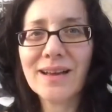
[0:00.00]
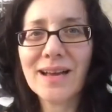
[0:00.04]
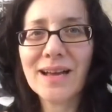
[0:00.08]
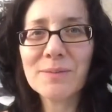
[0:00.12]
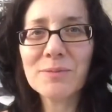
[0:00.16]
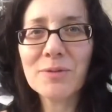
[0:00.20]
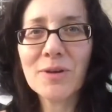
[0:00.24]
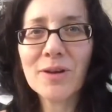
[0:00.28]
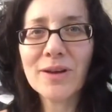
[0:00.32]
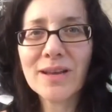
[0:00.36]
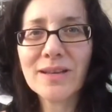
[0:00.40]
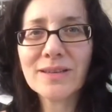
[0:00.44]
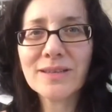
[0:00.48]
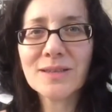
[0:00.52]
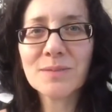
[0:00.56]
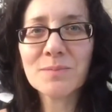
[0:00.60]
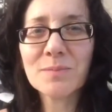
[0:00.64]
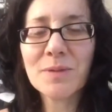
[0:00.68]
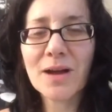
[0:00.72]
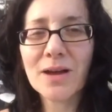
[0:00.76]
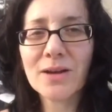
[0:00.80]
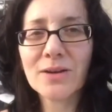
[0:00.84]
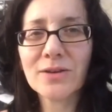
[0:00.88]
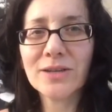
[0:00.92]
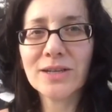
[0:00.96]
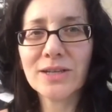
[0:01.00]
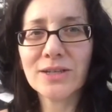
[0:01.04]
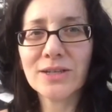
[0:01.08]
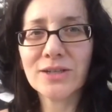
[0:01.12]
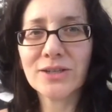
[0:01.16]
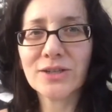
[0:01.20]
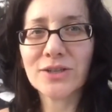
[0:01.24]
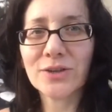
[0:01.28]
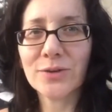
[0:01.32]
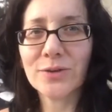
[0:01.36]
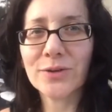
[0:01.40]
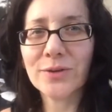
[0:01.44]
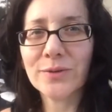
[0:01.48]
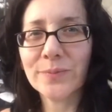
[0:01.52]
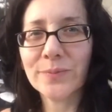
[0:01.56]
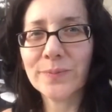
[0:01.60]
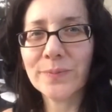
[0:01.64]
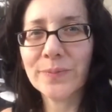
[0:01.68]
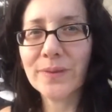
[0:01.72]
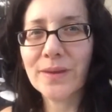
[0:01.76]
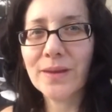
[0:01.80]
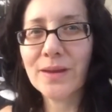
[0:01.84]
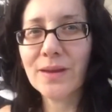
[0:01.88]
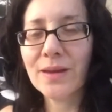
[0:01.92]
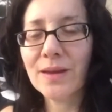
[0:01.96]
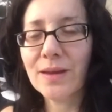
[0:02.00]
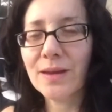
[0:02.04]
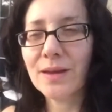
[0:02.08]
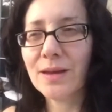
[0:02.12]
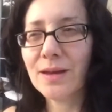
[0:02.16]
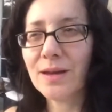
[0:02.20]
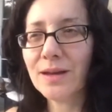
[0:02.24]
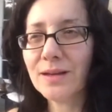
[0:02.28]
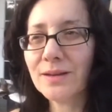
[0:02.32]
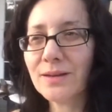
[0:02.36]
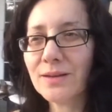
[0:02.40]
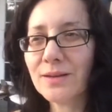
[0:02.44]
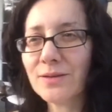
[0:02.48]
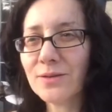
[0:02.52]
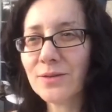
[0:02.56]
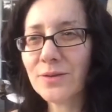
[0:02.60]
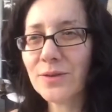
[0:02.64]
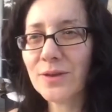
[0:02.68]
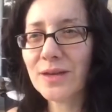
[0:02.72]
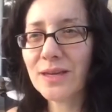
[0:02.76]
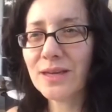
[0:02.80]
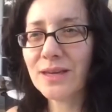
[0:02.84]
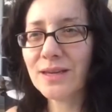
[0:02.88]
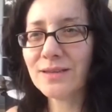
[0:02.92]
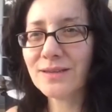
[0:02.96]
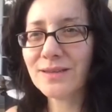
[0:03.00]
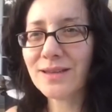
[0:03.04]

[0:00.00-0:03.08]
I brought out some pottery to show you. Another thing is,